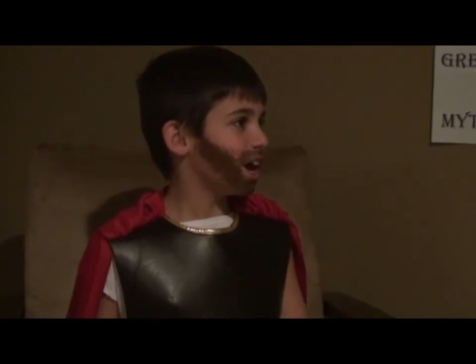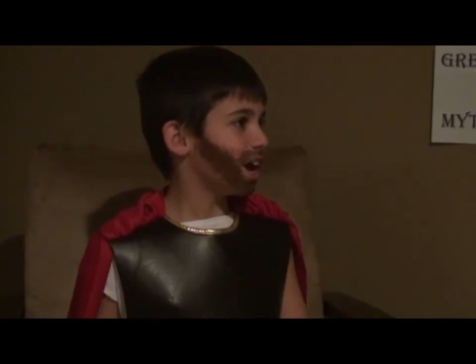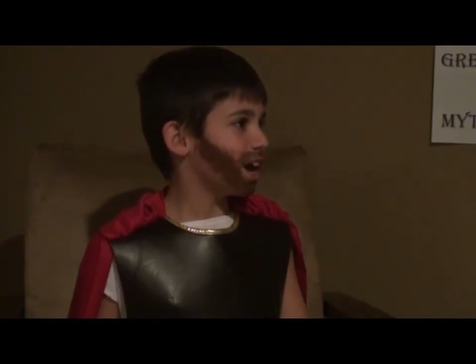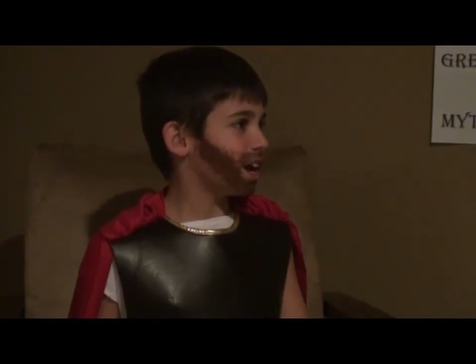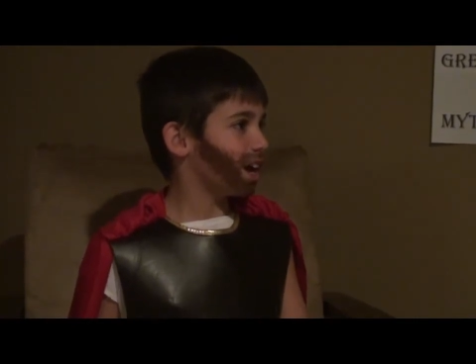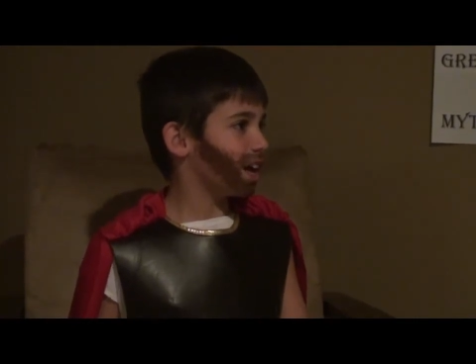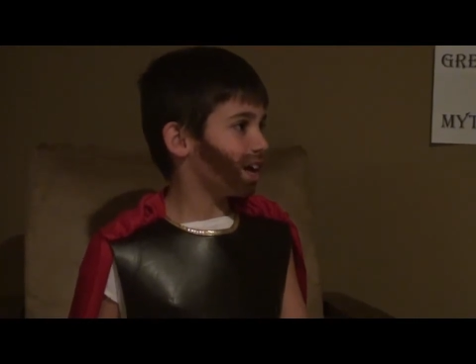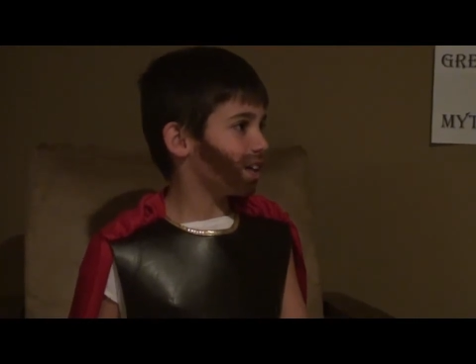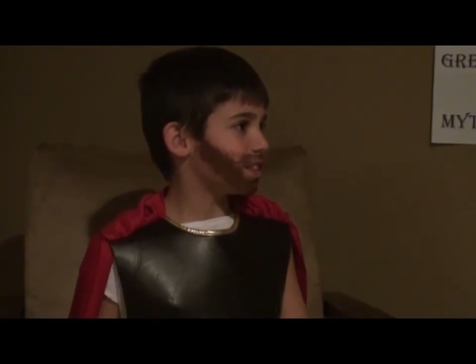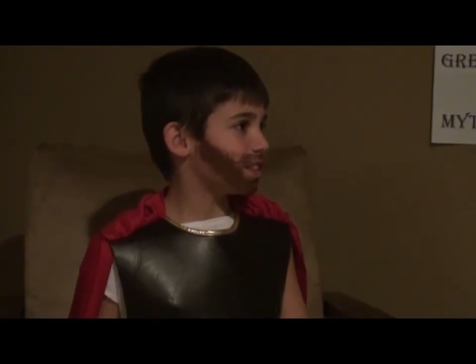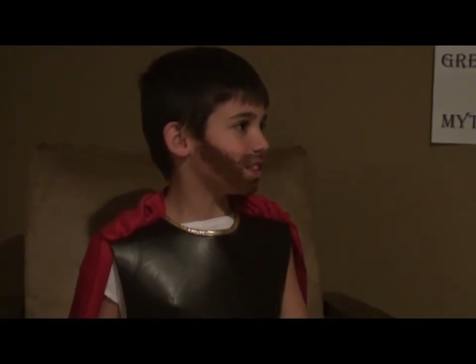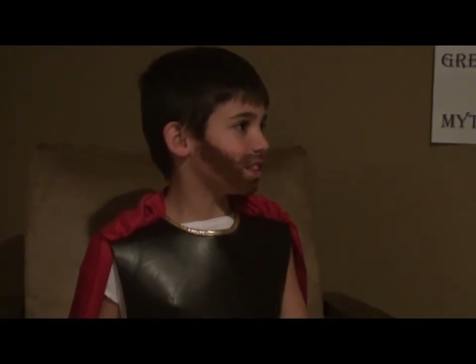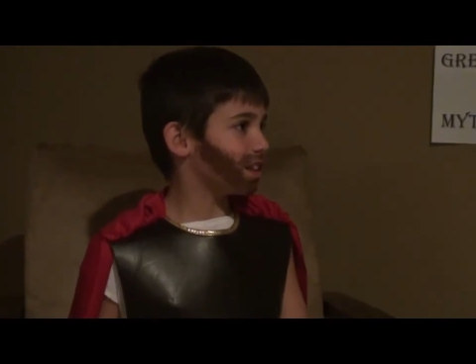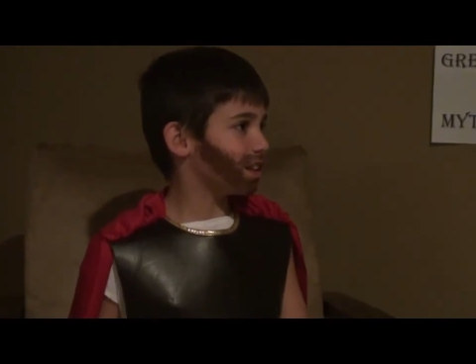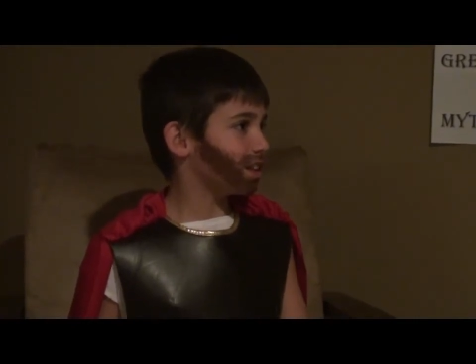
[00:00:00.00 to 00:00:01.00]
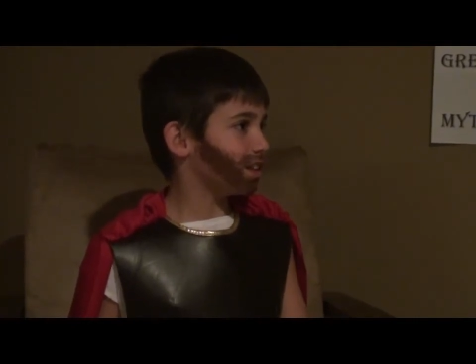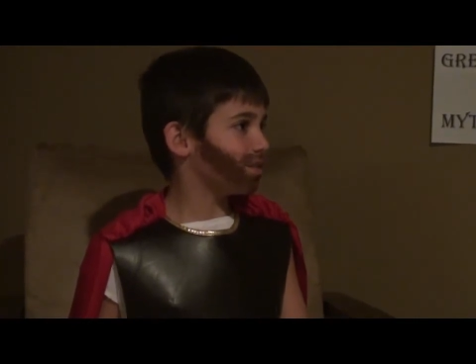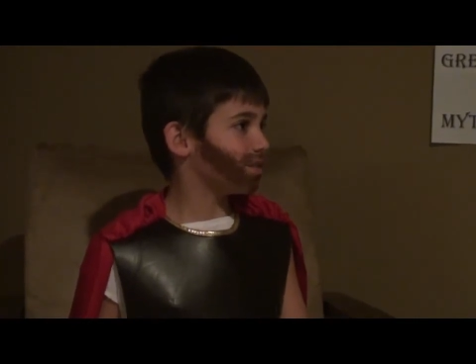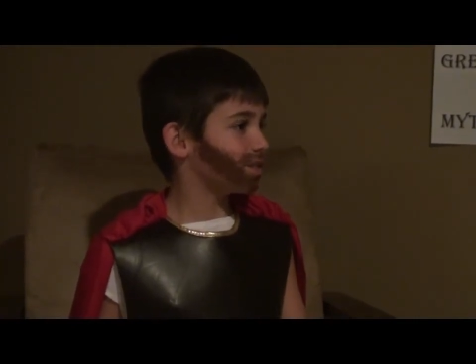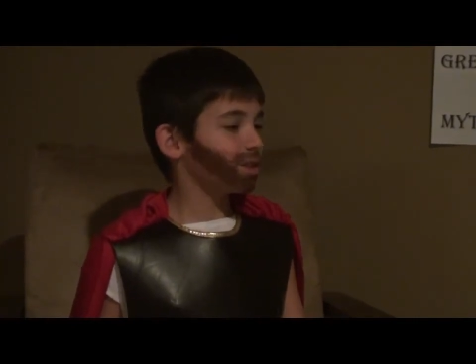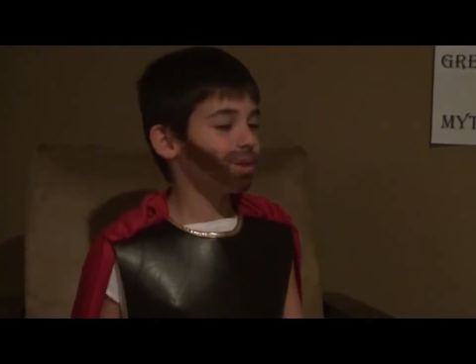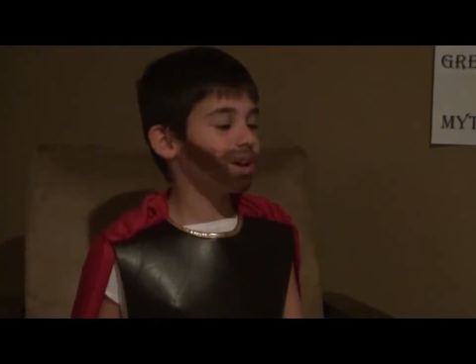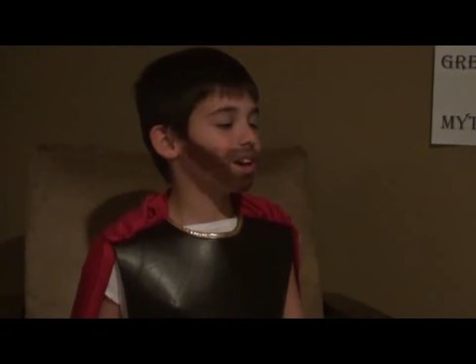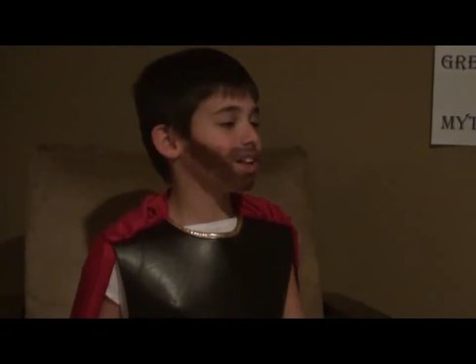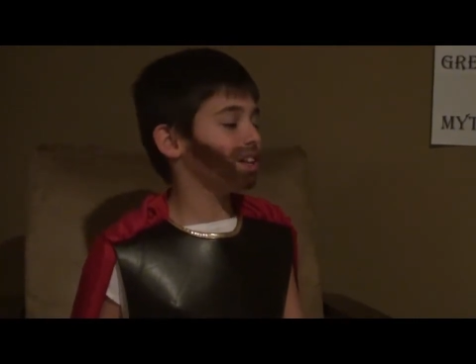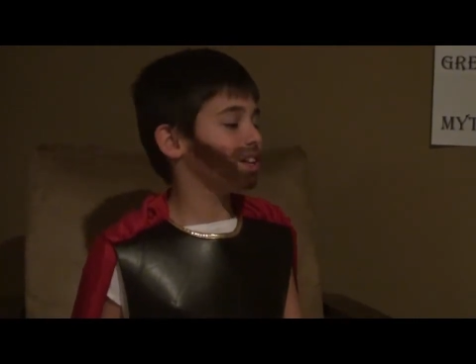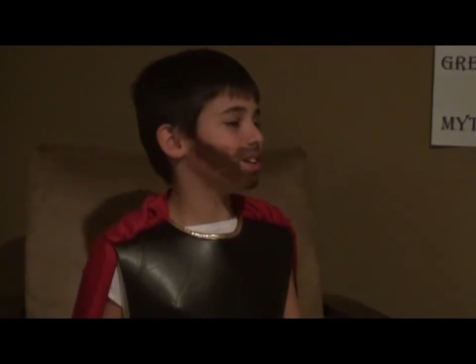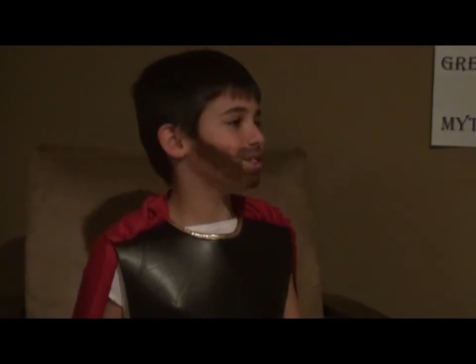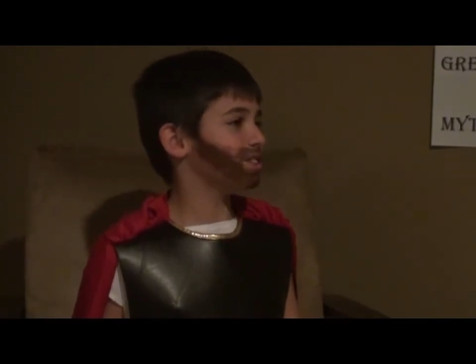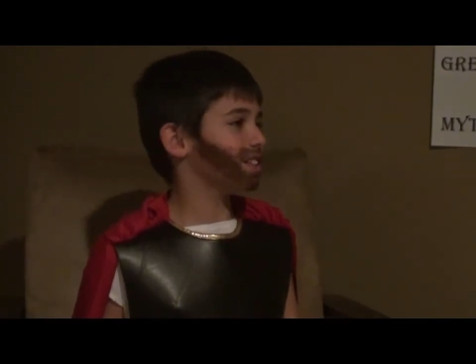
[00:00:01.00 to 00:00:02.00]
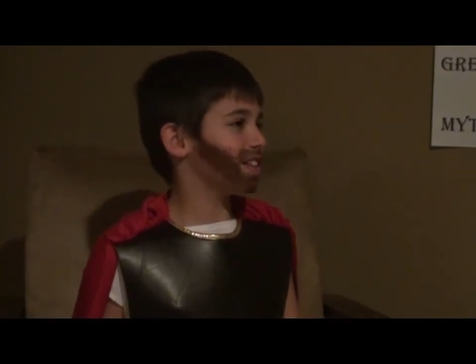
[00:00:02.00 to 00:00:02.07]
and at, even though I didn't use